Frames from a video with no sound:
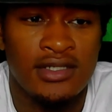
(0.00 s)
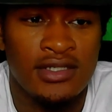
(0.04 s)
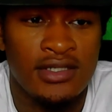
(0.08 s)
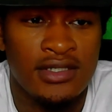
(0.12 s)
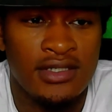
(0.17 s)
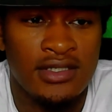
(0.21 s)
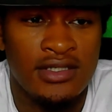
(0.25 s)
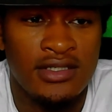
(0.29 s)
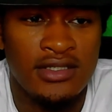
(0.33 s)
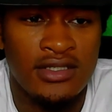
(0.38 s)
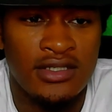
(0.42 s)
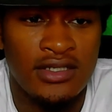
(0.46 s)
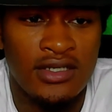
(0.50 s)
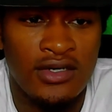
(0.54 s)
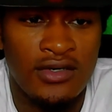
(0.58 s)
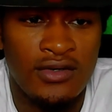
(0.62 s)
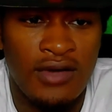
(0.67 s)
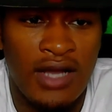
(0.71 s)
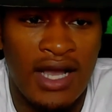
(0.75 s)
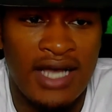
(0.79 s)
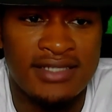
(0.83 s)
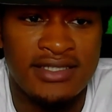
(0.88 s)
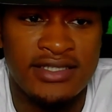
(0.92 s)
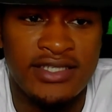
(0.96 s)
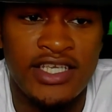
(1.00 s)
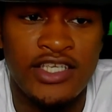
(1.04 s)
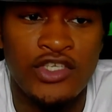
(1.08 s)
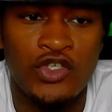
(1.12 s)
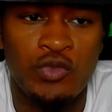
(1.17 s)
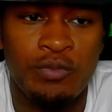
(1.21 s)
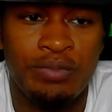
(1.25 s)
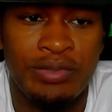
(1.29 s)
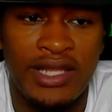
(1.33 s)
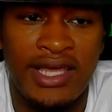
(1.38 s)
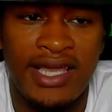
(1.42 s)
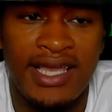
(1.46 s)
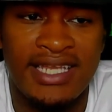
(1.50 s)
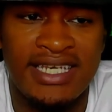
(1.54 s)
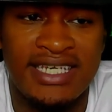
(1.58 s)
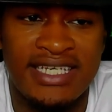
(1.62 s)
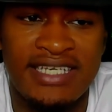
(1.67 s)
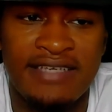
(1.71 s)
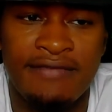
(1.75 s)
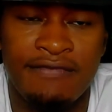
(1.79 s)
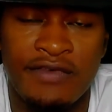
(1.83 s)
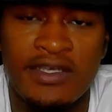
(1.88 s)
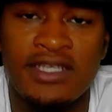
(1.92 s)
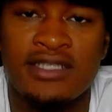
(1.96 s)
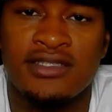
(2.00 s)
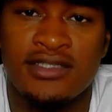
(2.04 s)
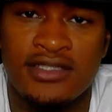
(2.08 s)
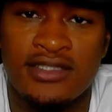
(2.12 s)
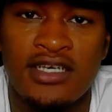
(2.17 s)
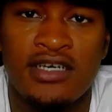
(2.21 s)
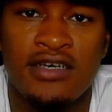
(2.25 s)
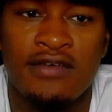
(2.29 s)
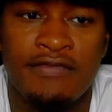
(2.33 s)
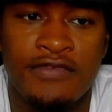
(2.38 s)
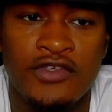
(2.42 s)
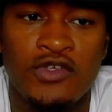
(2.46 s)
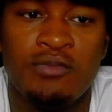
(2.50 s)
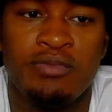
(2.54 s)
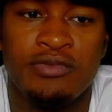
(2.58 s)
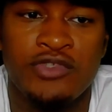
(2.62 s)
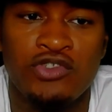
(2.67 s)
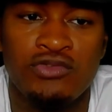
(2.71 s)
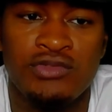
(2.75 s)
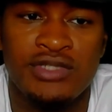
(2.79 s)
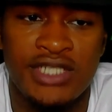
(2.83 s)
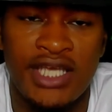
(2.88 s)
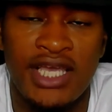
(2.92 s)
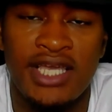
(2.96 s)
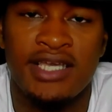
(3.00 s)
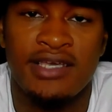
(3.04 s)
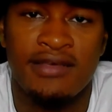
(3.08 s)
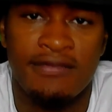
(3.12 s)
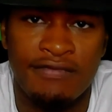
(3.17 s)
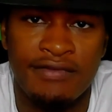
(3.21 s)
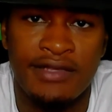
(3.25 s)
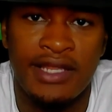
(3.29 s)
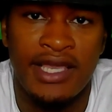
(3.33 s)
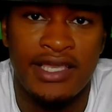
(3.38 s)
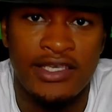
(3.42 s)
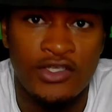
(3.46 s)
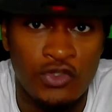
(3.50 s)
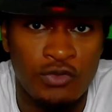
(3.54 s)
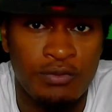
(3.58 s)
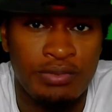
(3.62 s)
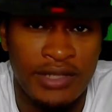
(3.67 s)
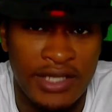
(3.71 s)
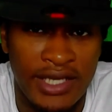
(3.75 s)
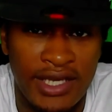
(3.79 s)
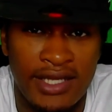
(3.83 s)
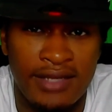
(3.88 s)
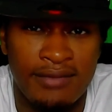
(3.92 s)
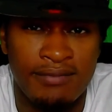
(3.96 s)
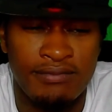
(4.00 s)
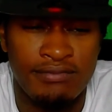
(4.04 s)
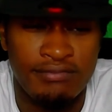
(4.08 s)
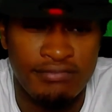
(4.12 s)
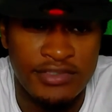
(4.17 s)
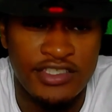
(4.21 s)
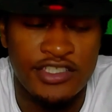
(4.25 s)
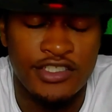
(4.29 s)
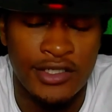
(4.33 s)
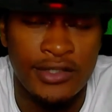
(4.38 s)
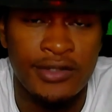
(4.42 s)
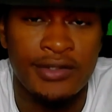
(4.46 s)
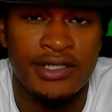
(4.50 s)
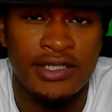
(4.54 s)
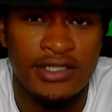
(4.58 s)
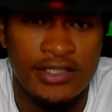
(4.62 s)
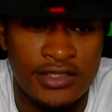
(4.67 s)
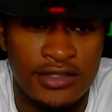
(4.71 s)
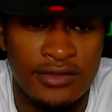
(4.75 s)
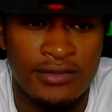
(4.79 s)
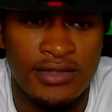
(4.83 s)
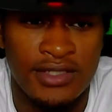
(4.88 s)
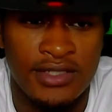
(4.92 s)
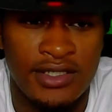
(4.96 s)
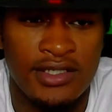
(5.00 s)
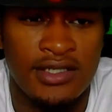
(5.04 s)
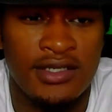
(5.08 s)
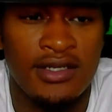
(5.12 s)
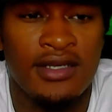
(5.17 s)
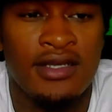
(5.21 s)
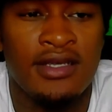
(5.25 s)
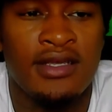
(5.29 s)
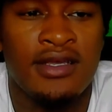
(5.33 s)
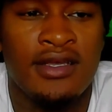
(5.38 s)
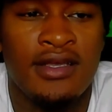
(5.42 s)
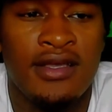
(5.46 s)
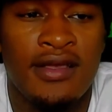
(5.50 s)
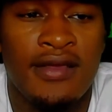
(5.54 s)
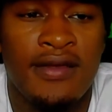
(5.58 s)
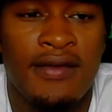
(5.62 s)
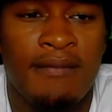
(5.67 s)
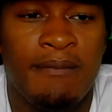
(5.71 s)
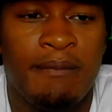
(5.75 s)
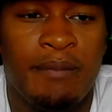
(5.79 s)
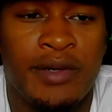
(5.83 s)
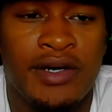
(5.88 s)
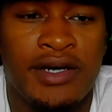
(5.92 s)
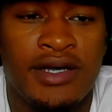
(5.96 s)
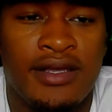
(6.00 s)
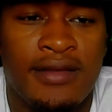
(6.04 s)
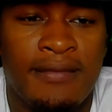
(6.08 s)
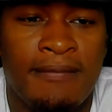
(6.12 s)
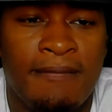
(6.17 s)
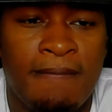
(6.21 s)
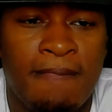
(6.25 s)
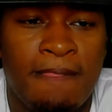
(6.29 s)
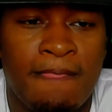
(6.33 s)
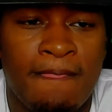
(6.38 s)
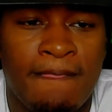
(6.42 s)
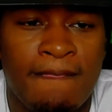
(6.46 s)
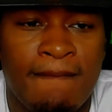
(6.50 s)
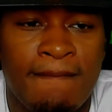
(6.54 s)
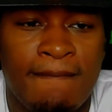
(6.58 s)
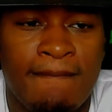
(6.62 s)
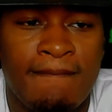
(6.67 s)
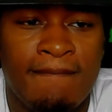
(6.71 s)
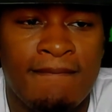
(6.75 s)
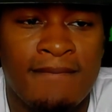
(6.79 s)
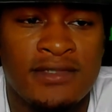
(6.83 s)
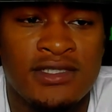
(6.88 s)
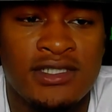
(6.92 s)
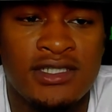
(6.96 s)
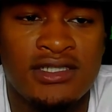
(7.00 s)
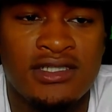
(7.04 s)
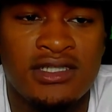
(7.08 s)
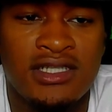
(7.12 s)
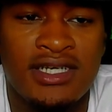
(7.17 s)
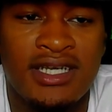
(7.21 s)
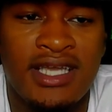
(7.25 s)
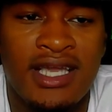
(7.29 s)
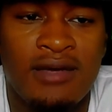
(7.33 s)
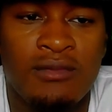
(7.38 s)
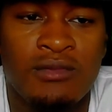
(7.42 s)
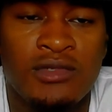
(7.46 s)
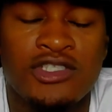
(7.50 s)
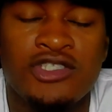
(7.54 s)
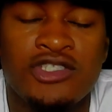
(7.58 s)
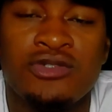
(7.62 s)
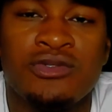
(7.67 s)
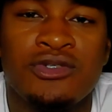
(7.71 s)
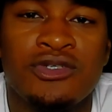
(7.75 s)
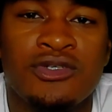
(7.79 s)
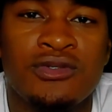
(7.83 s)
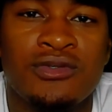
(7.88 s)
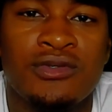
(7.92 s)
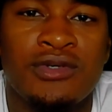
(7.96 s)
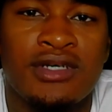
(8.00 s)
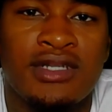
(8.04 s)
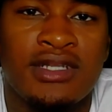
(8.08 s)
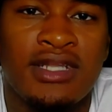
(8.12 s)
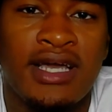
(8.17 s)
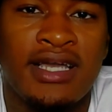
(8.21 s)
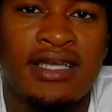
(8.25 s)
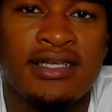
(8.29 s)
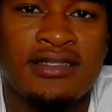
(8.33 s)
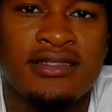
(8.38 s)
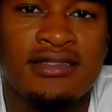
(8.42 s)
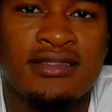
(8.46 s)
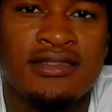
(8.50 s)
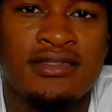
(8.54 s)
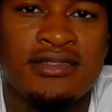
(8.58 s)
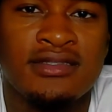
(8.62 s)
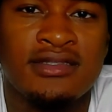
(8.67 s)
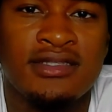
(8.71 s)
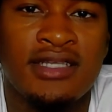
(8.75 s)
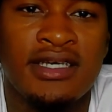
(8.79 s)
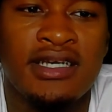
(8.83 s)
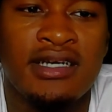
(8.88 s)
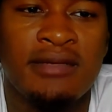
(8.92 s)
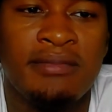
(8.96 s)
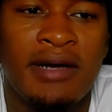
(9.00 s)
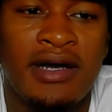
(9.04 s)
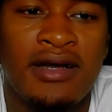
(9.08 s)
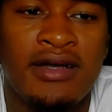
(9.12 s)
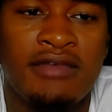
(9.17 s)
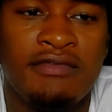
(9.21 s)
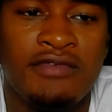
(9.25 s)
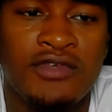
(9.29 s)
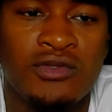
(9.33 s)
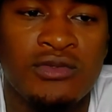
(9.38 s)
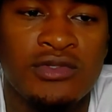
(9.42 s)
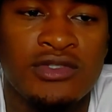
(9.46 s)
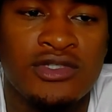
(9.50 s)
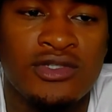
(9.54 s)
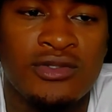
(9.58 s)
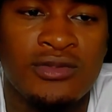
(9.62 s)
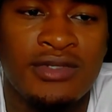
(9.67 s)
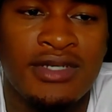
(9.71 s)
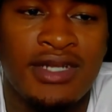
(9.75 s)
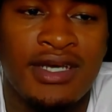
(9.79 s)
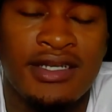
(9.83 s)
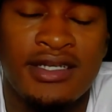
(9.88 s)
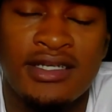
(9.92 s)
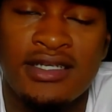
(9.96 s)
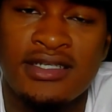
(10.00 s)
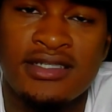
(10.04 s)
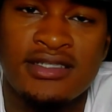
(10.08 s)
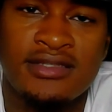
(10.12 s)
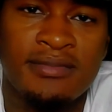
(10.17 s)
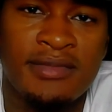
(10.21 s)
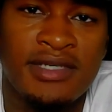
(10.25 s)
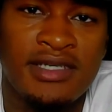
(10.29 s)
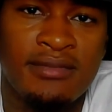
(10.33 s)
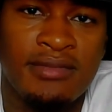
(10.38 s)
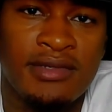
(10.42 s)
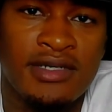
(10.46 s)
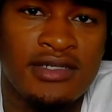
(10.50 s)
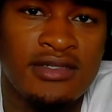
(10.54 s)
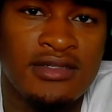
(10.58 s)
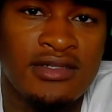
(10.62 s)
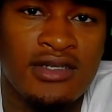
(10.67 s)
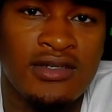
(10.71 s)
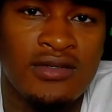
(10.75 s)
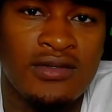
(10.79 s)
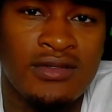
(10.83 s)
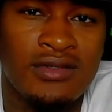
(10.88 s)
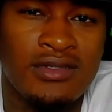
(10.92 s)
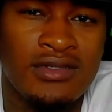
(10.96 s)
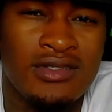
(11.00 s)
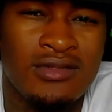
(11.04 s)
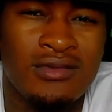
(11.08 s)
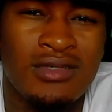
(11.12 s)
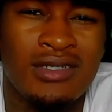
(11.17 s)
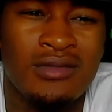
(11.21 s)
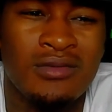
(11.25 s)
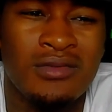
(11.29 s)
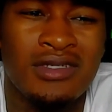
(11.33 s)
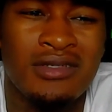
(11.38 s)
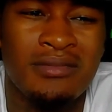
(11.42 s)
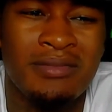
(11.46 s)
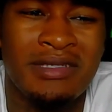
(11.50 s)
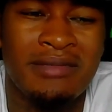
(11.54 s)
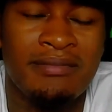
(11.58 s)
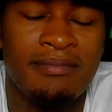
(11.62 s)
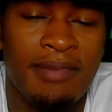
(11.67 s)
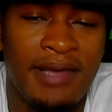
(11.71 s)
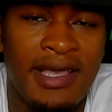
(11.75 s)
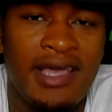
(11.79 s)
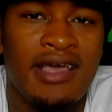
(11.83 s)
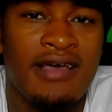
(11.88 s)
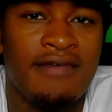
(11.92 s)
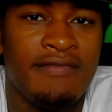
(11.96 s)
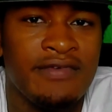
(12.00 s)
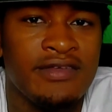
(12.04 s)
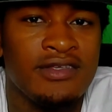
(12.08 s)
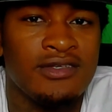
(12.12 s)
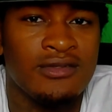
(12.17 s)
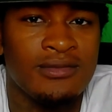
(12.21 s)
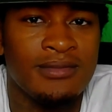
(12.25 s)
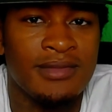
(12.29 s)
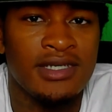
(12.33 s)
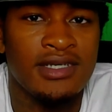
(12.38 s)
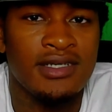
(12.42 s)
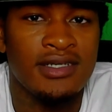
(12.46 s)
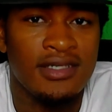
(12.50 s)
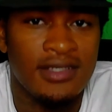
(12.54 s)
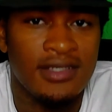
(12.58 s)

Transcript: You know, I see you playing defense tough. You you and flight. You playing serious on D. But just look at what you're doing. Like Think about if you was doing that against me, bro. You know, you it would have been bad for you, man.